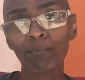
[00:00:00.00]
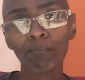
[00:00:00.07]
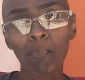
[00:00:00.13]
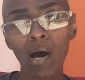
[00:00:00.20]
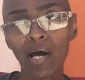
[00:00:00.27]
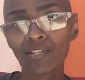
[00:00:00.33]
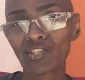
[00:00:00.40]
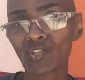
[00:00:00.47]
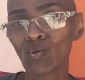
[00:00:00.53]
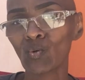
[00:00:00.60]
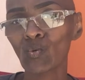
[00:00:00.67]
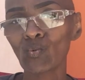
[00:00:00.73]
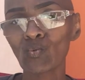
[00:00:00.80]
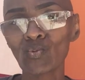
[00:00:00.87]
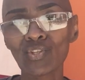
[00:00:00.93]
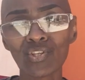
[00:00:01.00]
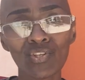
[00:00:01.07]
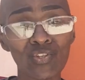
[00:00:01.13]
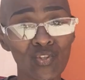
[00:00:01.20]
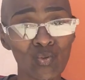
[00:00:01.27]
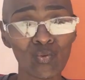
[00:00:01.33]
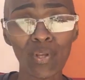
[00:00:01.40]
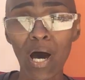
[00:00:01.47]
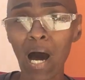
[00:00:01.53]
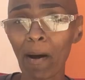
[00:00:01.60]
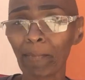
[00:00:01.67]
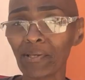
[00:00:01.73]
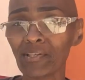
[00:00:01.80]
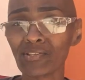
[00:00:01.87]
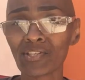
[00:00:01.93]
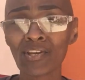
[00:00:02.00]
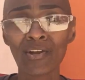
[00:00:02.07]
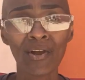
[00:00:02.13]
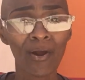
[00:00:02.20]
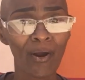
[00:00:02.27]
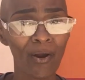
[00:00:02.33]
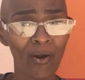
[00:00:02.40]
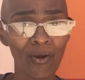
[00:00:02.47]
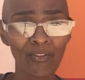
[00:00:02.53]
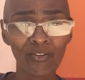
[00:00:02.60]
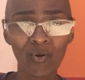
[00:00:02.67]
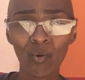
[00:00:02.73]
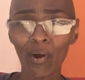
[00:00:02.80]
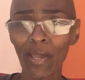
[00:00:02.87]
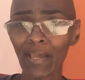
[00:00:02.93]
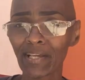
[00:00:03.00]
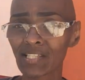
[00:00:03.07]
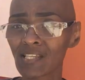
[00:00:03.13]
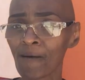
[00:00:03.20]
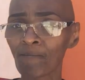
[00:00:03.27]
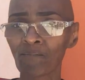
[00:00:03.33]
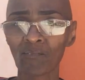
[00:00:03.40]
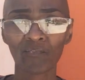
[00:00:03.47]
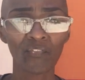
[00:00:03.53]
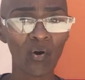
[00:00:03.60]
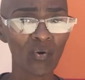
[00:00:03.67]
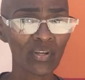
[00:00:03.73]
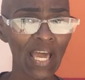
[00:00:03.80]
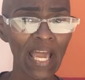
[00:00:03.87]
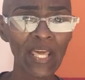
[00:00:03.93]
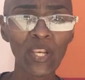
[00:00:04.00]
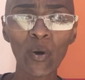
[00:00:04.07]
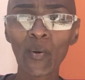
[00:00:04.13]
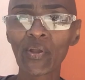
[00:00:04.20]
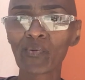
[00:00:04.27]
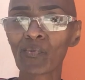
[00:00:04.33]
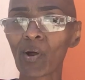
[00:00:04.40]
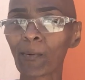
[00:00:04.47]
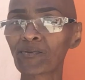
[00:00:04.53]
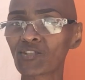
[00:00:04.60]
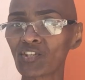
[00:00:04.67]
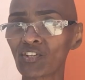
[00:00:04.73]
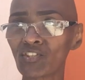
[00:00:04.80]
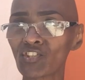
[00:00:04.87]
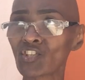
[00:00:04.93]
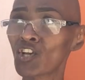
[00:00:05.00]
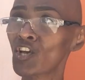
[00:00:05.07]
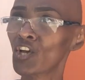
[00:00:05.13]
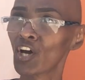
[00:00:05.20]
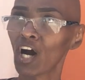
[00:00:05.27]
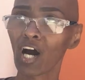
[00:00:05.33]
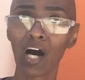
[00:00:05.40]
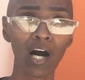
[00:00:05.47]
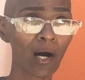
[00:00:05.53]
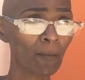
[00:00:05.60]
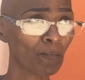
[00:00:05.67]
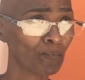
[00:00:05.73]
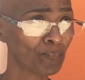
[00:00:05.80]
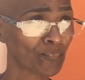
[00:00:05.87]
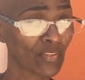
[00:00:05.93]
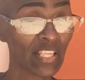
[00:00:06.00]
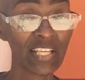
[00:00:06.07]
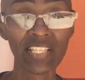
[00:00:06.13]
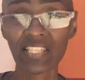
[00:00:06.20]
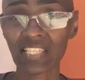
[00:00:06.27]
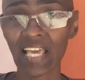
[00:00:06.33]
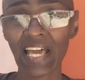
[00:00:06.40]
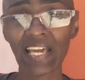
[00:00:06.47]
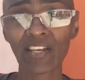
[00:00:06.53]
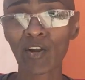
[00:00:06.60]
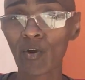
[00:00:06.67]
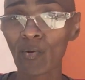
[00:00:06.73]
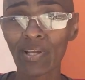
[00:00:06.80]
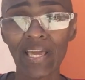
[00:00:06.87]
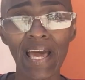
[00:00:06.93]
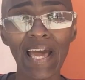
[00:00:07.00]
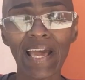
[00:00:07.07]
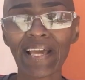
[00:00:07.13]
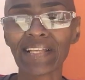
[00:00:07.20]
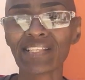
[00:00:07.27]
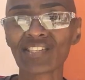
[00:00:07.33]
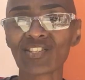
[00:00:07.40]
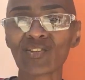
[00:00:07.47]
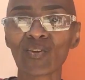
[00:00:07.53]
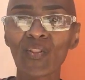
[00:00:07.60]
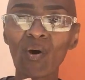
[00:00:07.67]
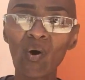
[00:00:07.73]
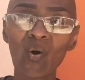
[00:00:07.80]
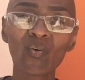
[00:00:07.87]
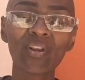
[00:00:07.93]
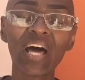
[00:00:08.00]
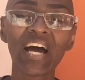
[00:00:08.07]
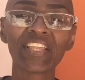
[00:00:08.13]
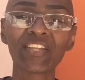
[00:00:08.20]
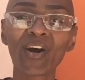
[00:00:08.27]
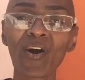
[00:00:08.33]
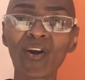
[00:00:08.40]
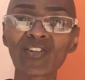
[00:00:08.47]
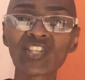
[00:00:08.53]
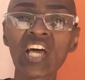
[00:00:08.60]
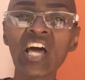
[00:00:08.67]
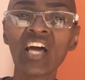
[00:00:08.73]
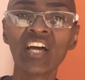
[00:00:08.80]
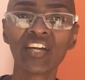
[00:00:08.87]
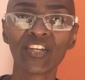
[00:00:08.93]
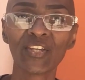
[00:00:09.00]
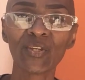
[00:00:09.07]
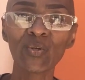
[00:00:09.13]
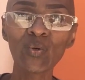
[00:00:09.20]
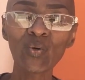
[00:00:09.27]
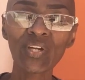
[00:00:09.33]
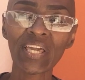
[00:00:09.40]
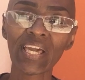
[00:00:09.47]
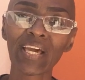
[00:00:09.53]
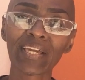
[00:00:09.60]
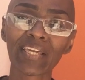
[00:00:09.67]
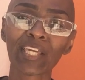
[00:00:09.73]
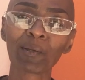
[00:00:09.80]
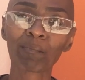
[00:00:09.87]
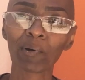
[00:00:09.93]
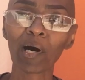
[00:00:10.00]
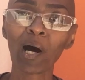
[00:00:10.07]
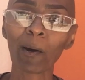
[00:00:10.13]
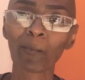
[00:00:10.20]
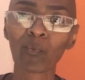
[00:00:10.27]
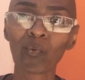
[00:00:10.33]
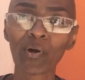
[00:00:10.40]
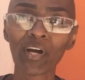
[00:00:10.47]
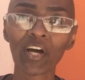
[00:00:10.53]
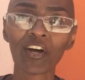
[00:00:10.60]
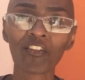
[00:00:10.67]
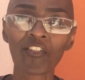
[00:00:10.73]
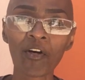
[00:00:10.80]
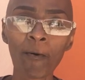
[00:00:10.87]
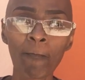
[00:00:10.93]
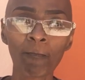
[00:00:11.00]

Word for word: monsoons, tsunamis, earthquakes, volcano eruptions, insane hurricanes, the whole 9 yards. You can't keep up with